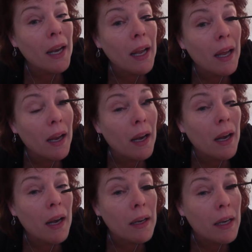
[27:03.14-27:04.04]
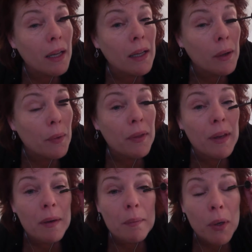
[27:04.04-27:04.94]
and dealing with
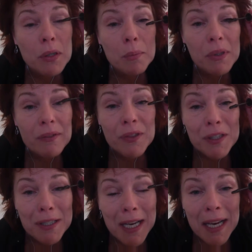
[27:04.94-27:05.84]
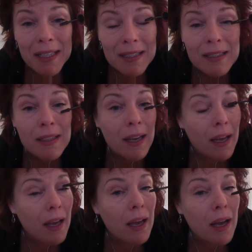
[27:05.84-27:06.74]
it in multiple different states
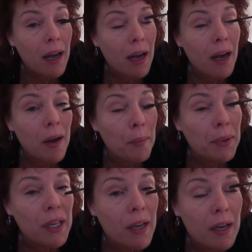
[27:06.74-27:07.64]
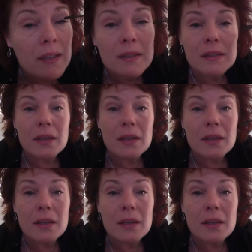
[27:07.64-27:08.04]
because